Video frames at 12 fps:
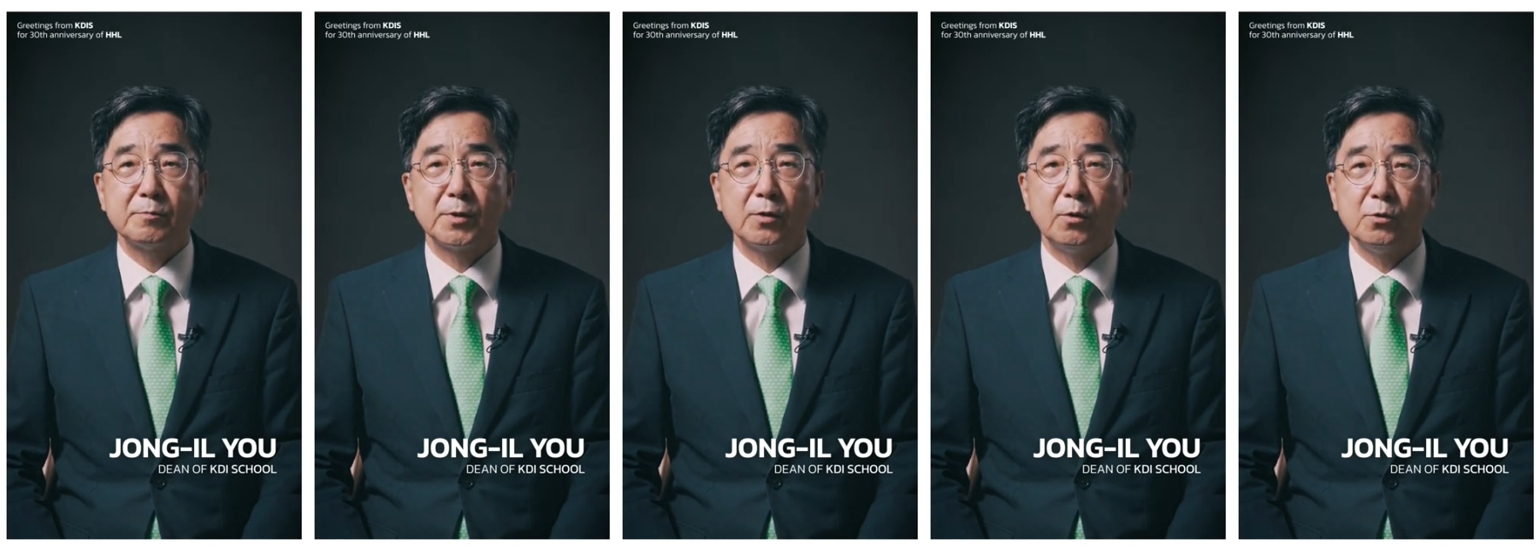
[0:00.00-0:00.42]

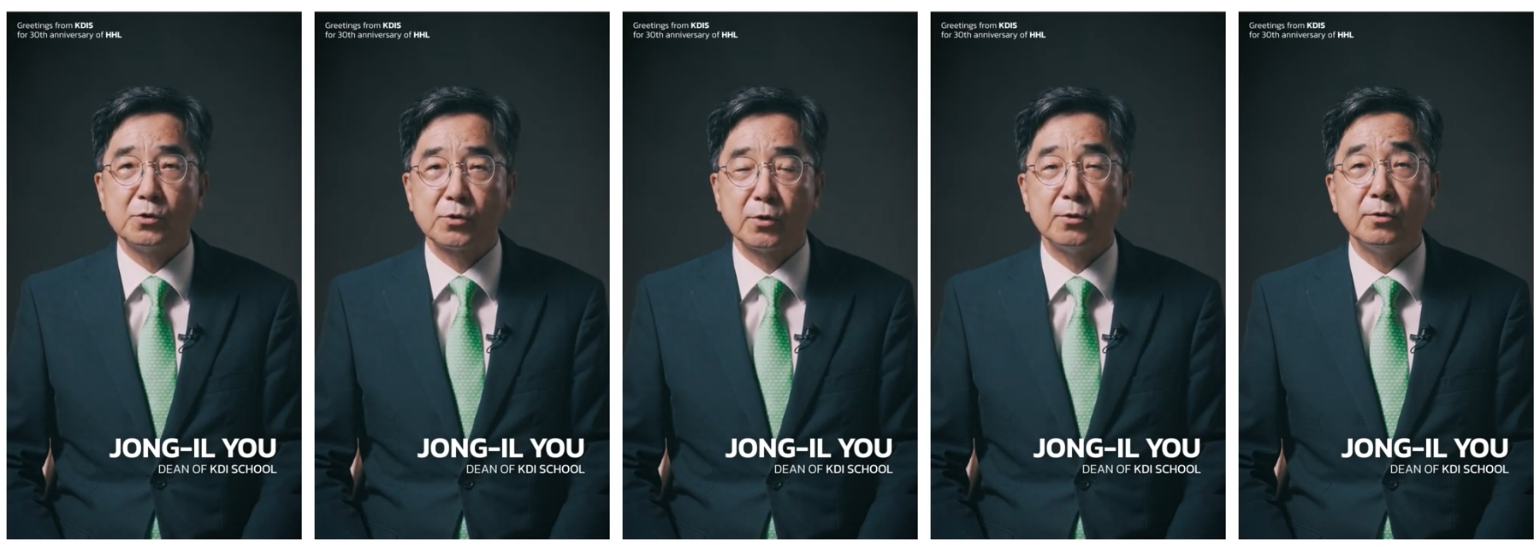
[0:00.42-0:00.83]
but
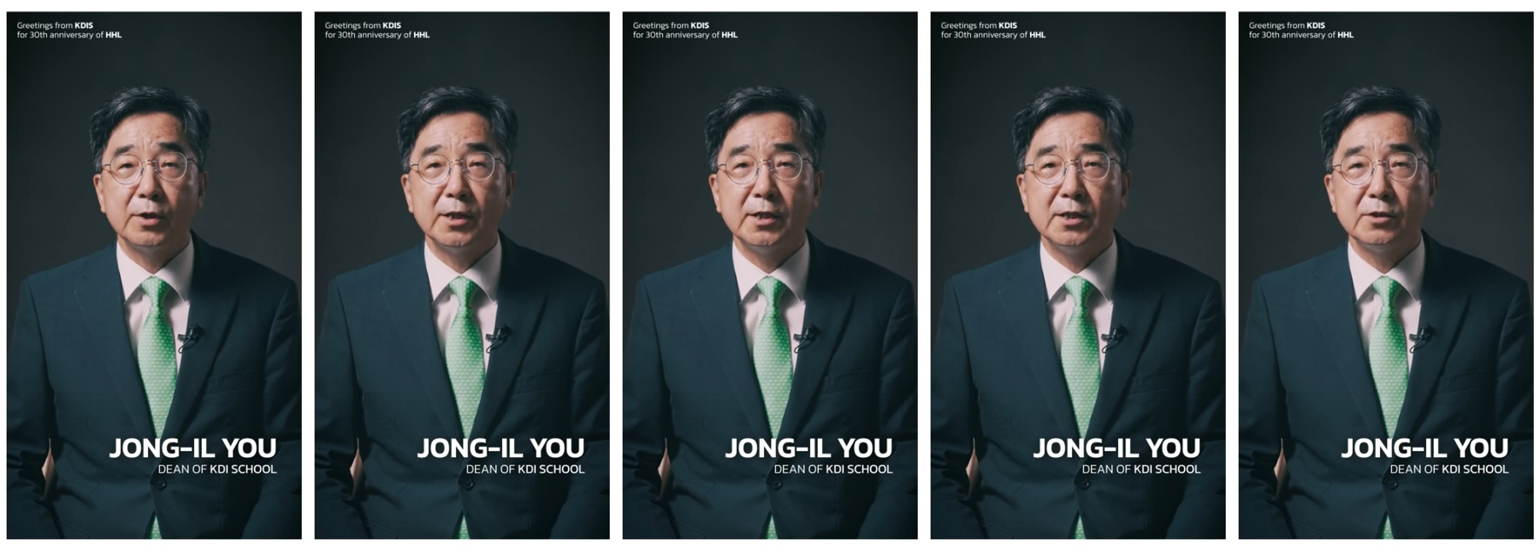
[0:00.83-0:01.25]
also
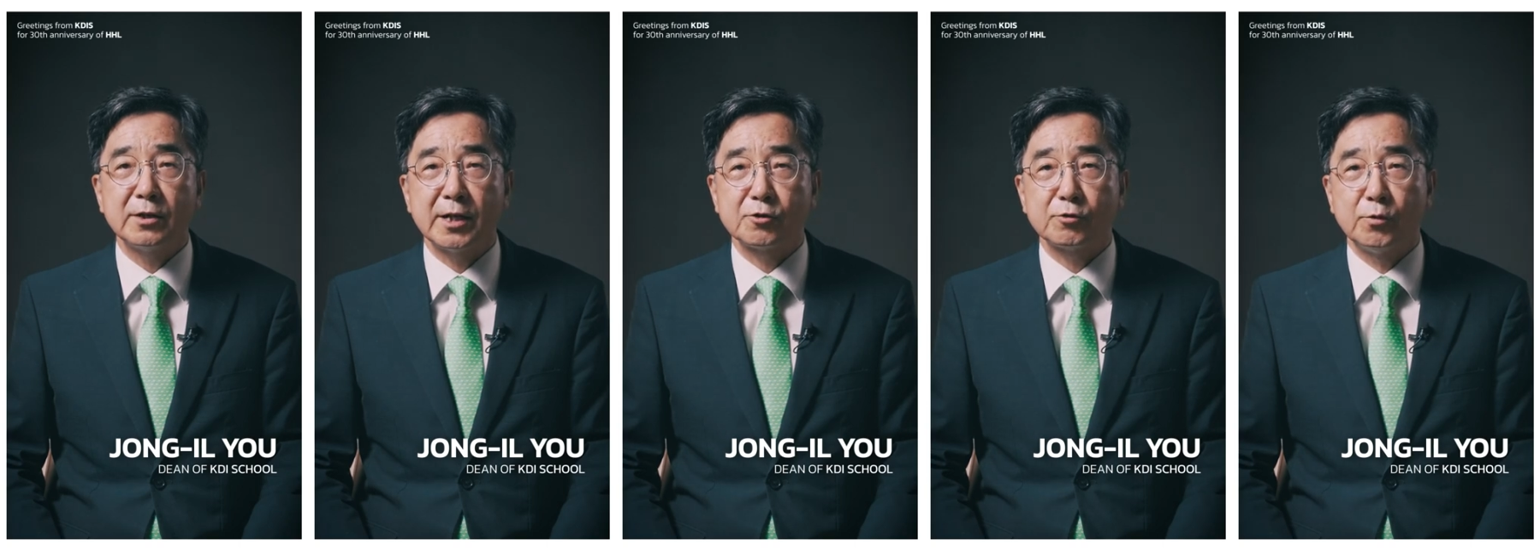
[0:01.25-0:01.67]
in
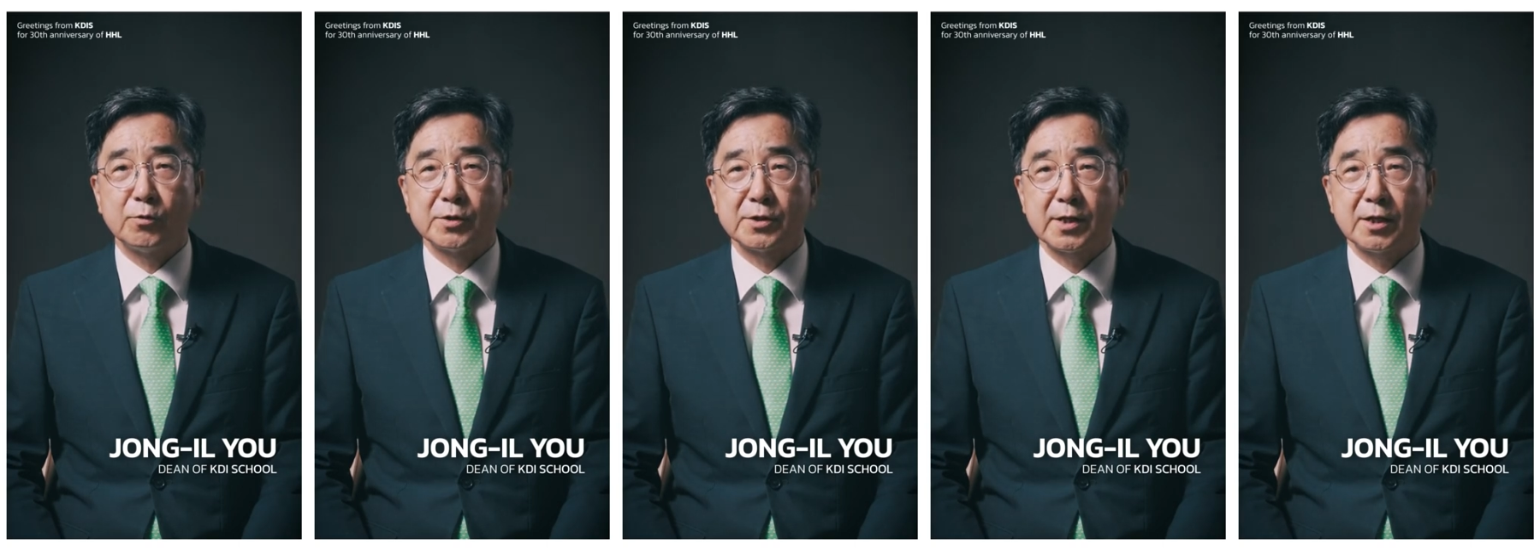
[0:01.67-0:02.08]
international
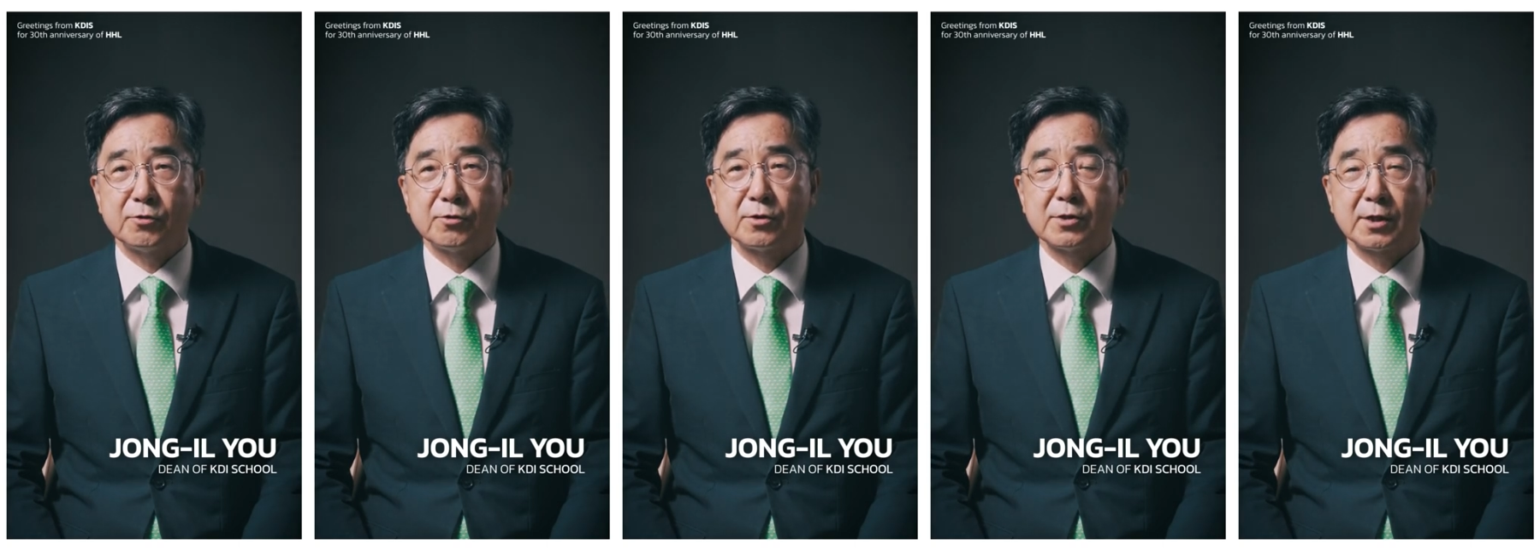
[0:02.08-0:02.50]

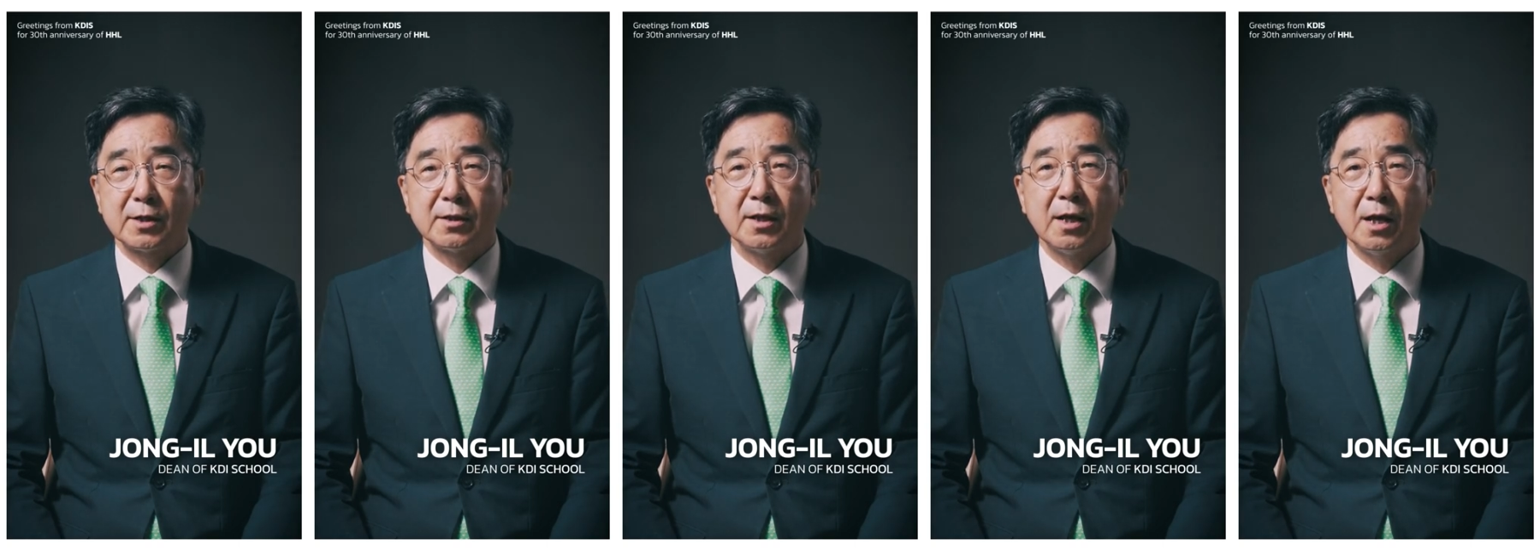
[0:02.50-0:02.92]
organizations and
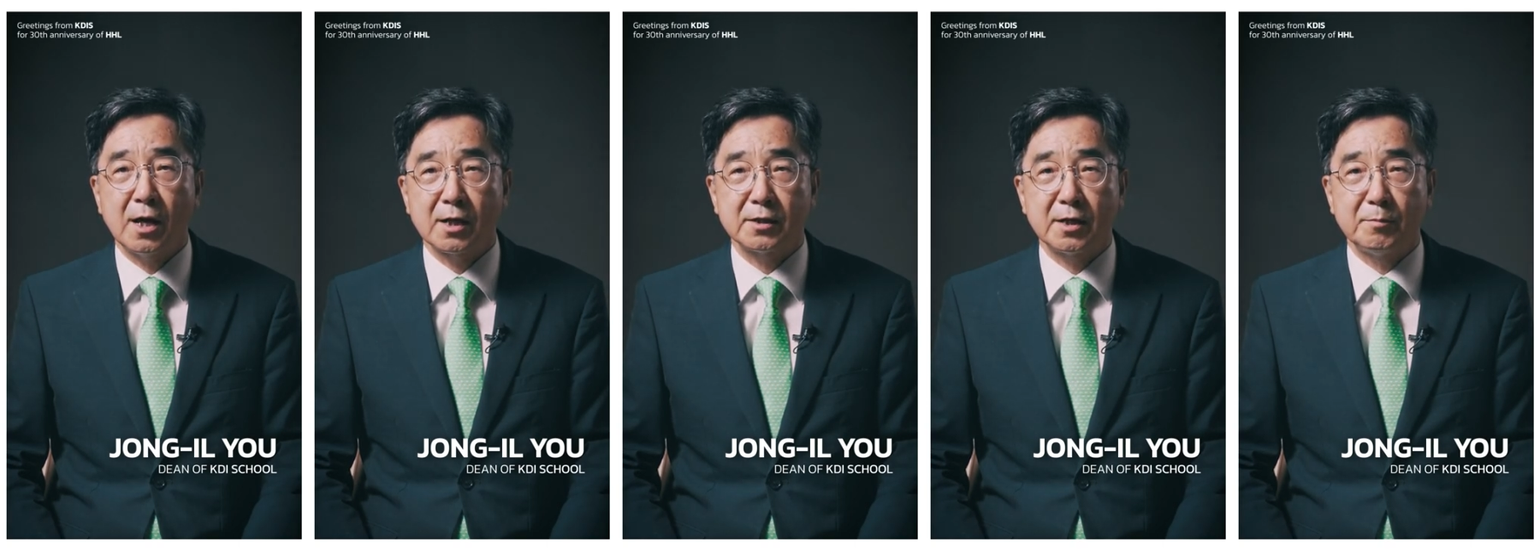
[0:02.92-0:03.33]

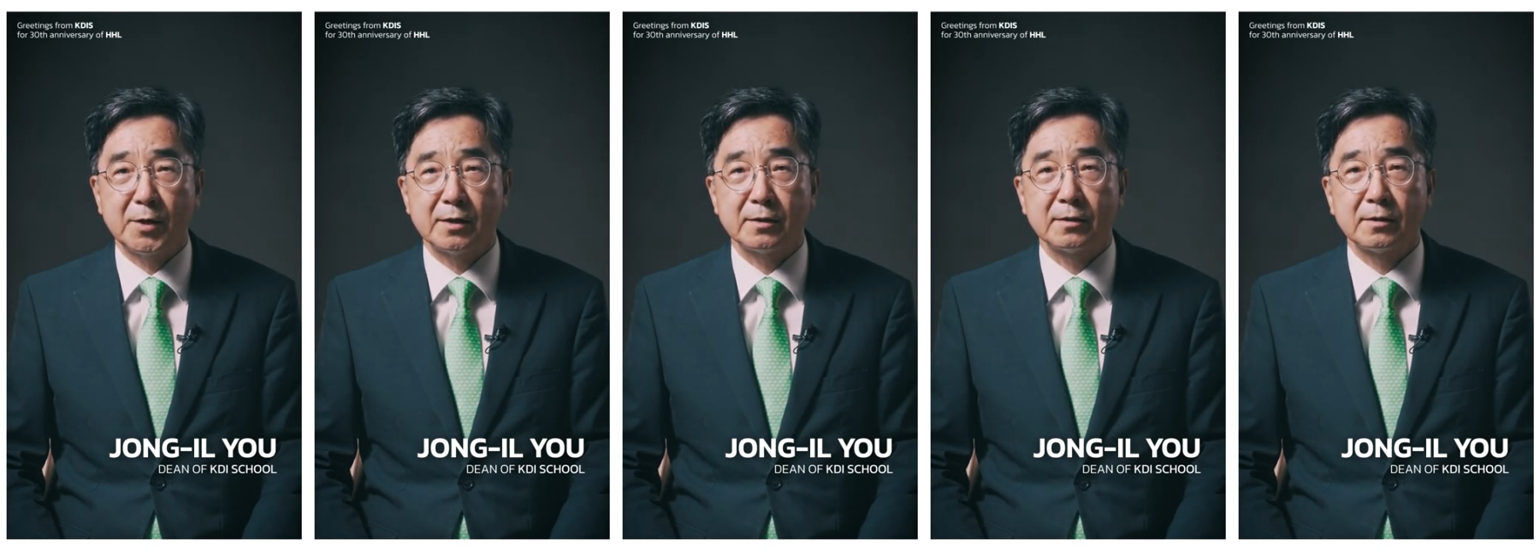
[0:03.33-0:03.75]
academia.